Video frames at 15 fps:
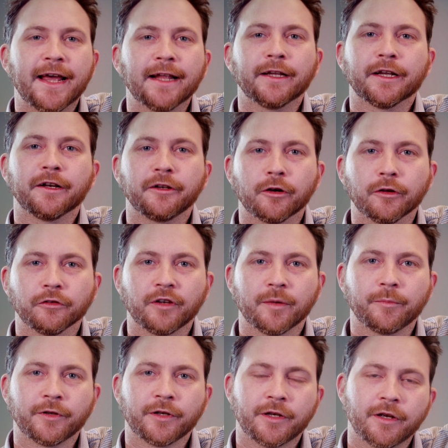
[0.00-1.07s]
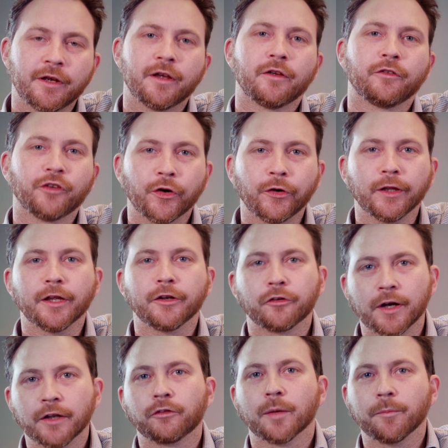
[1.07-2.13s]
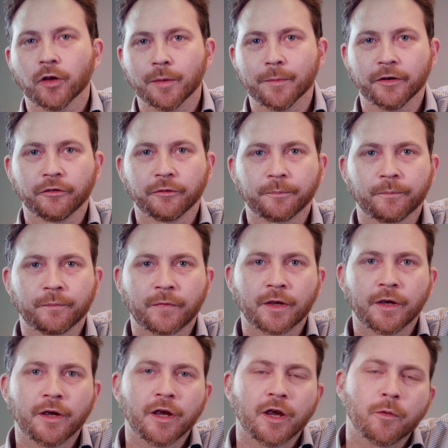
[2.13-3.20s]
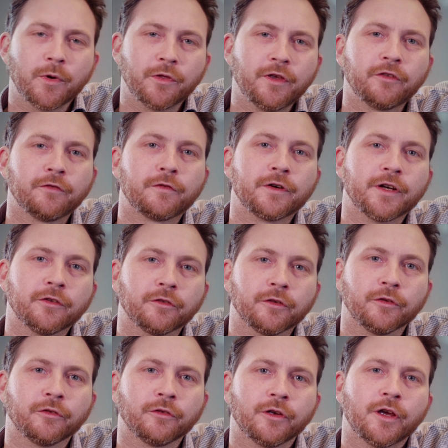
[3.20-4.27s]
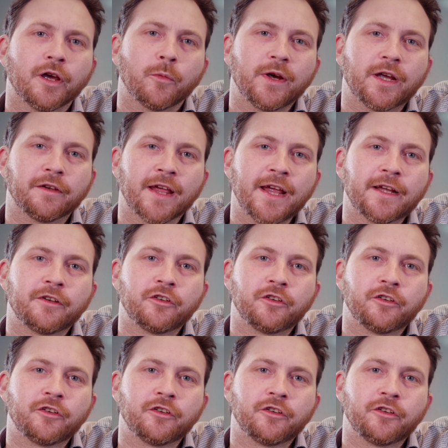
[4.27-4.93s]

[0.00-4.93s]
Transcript: elegant concept: cellular transcriptomics. With this, for instance, we can take a